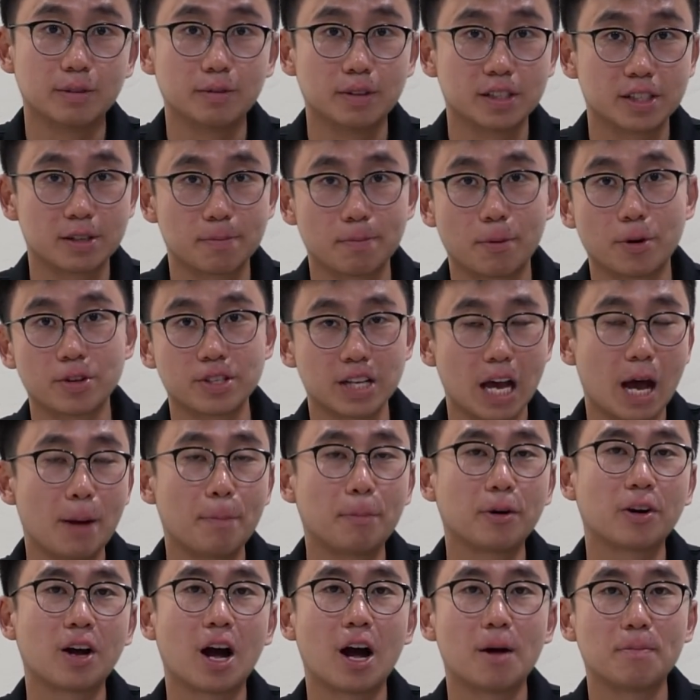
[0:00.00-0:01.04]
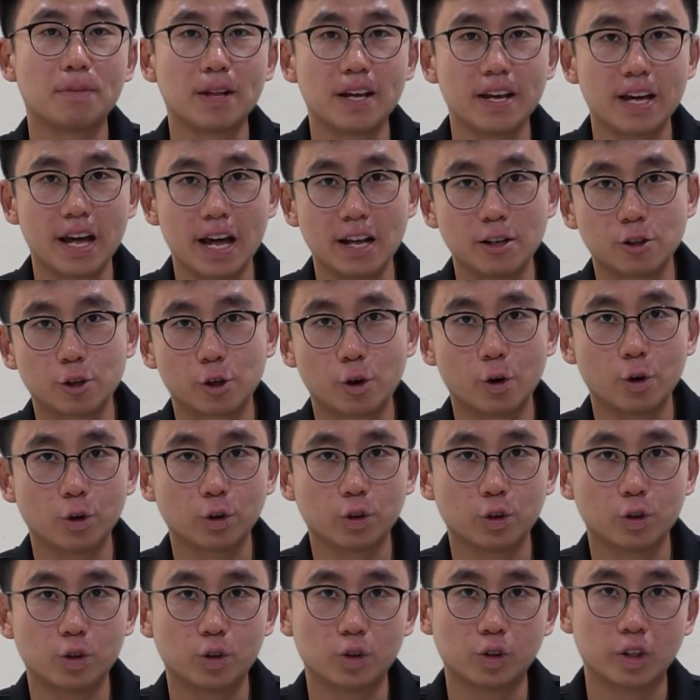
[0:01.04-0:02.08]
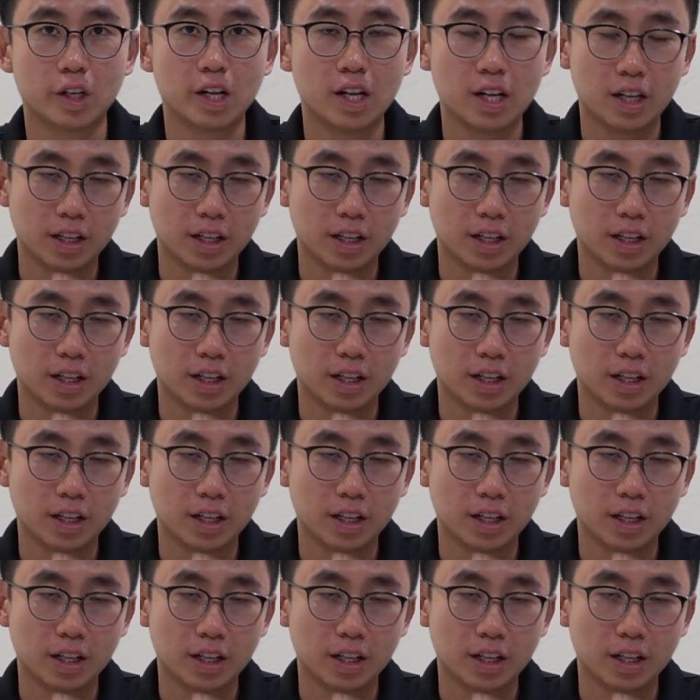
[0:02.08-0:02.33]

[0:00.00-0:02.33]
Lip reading: that supports Apple CarPlay and Android Auto,